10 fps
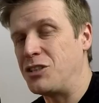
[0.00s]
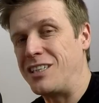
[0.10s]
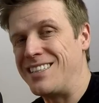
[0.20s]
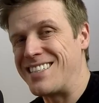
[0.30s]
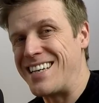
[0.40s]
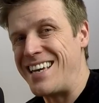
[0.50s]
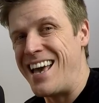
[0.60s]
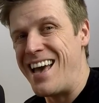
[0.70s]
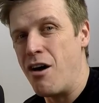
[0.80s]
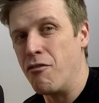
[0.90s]
you can see
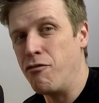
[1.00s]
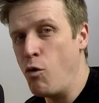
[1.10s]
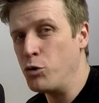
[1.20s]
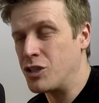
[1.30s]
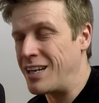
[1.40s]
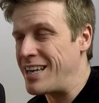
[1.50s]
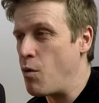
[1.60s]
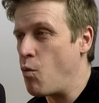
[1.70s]
unfortunately